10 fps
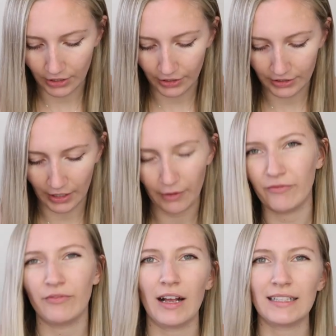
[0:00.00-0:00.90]
good as
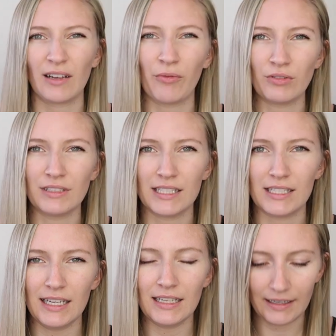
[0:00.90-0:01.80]
I've
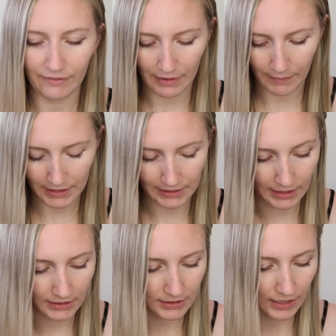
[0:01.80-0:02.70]
wanted it, if that makes sense.